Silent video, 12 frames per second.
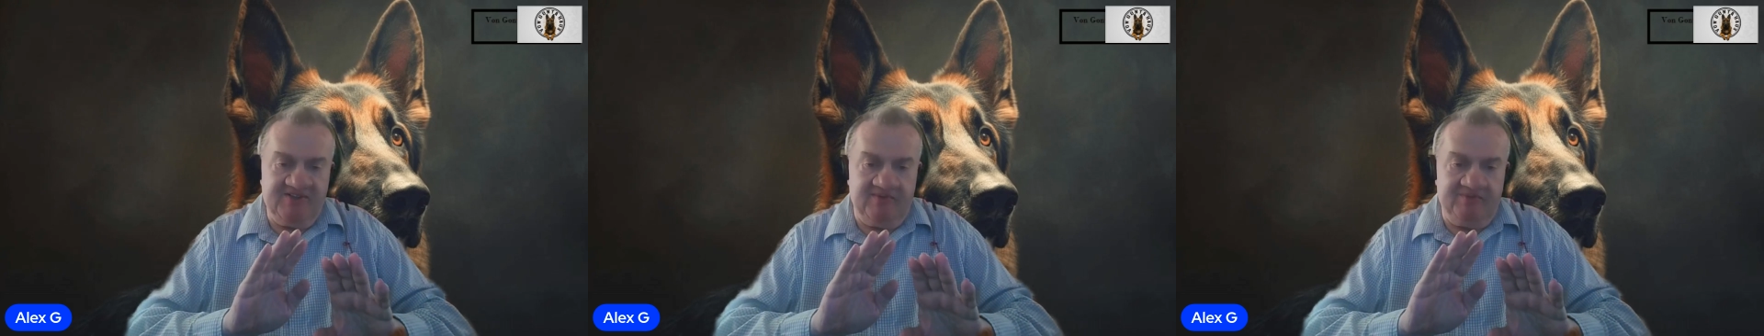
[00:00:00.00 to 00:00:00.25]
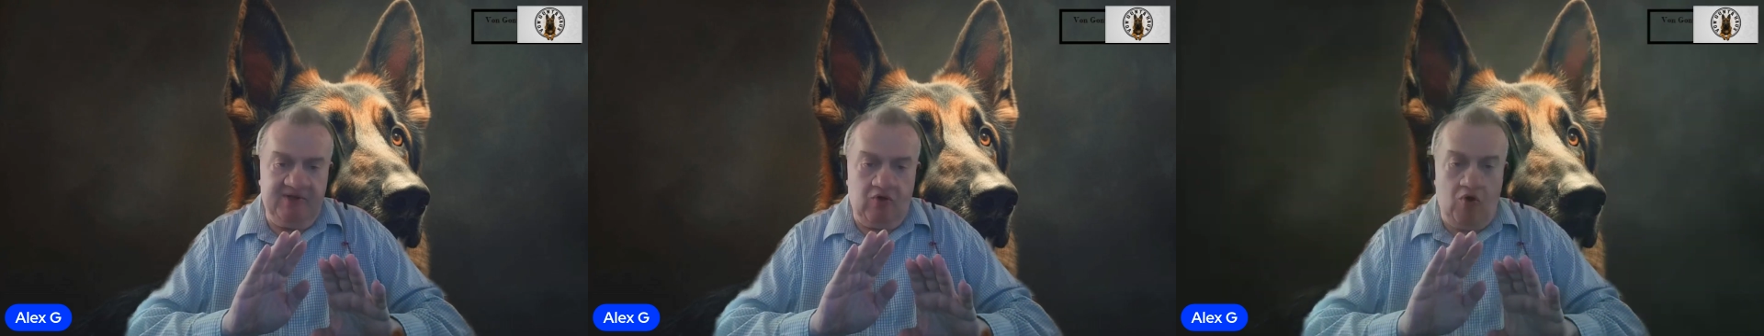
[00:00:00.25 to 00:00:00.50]

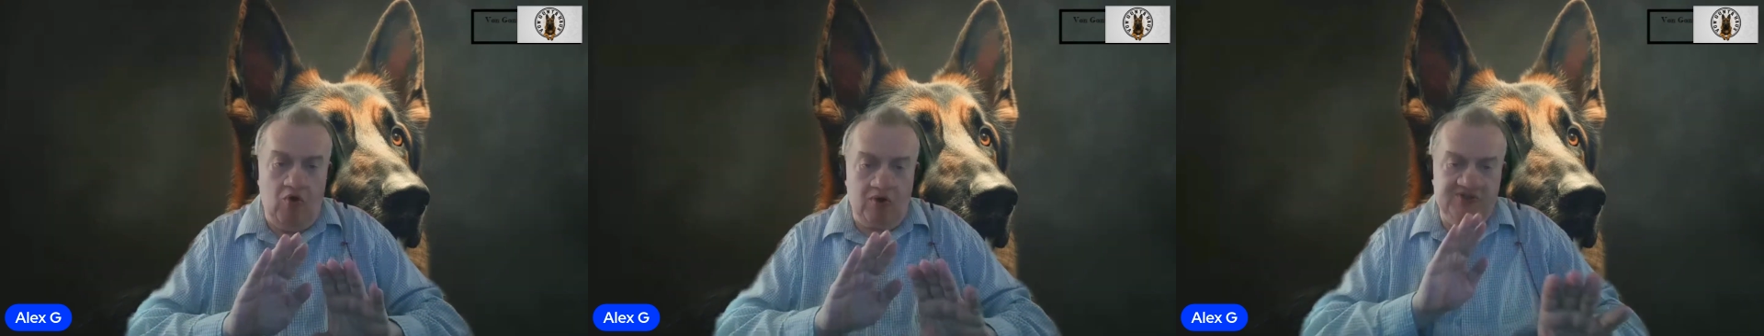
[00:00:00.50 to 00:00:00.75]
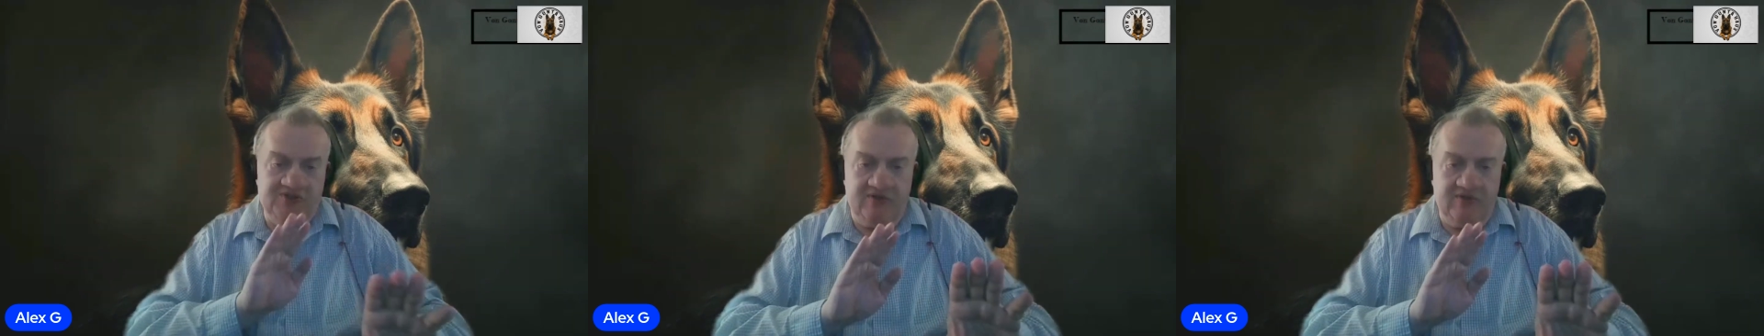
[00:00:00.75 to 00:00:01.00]
something
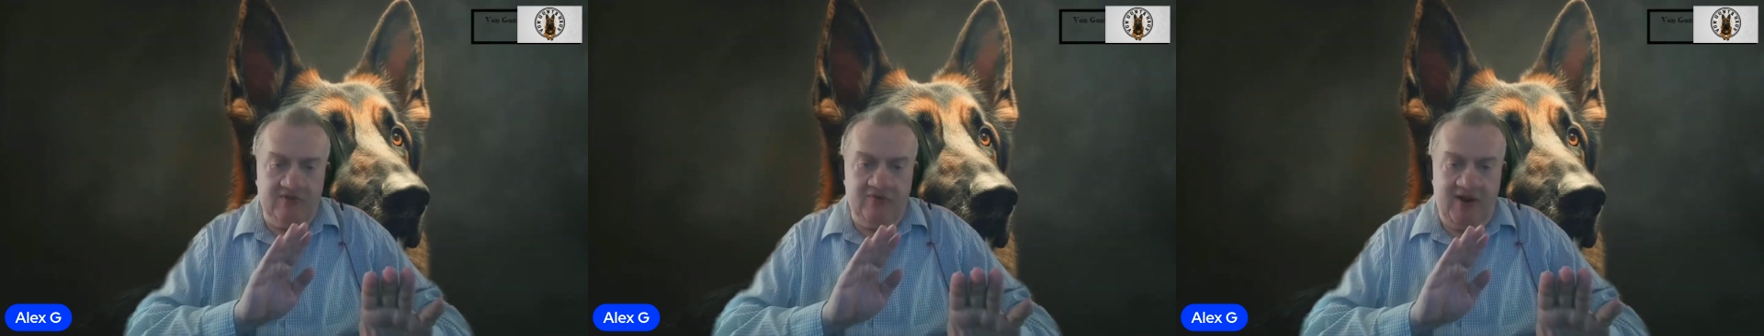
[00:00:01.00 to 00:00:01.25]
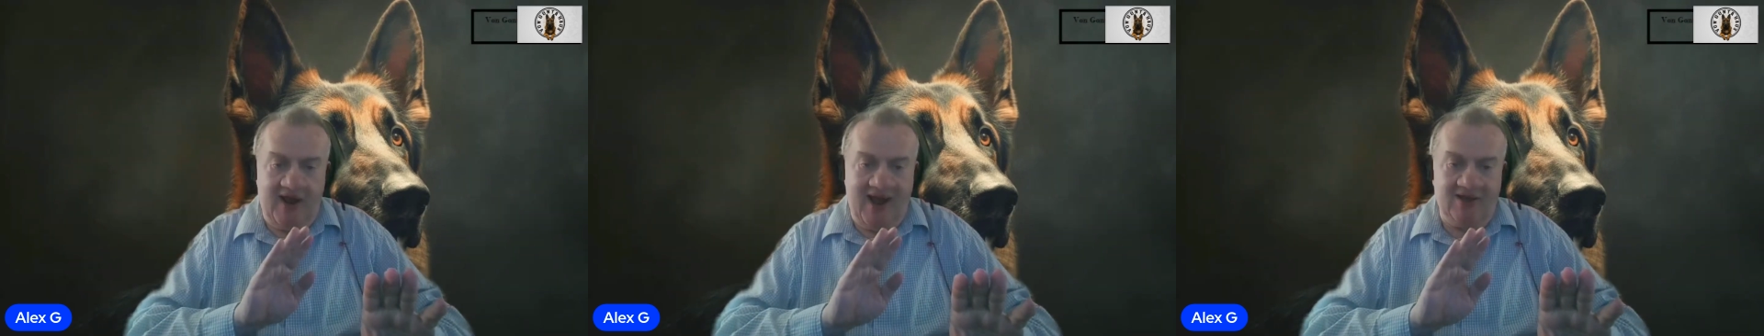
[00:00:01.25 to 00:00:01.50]
causing the
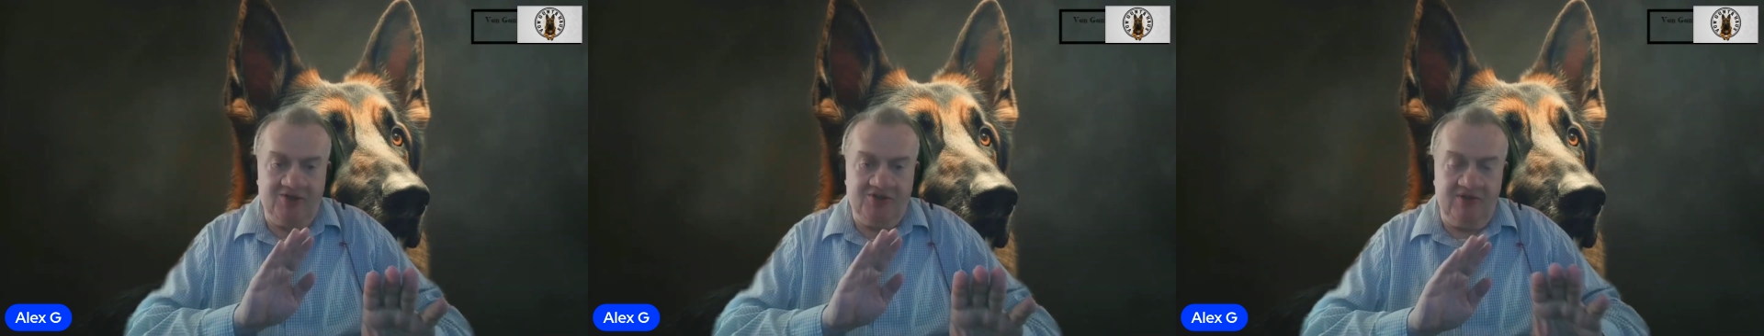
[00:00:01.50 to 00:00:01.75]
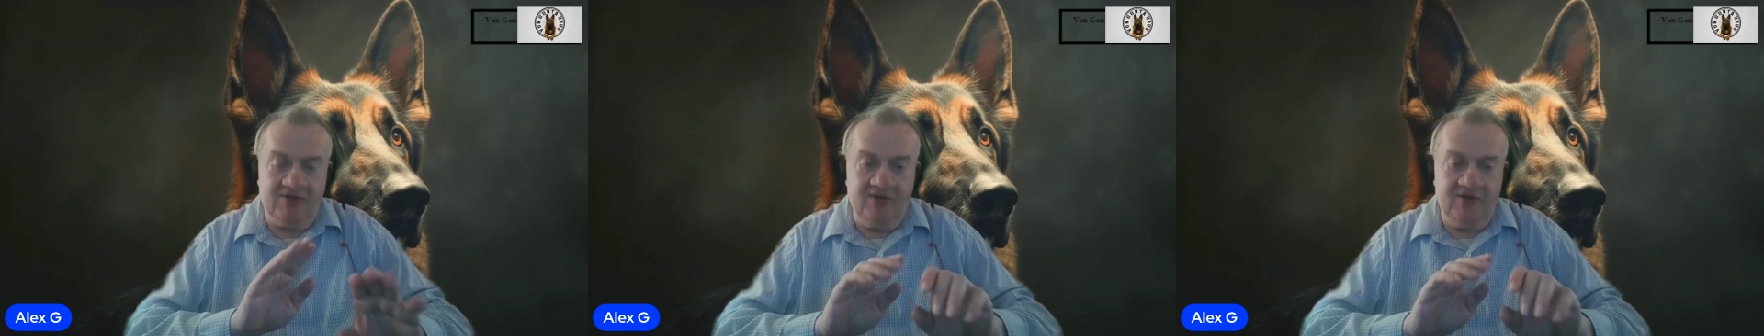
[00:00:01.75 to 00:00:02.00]
reaction,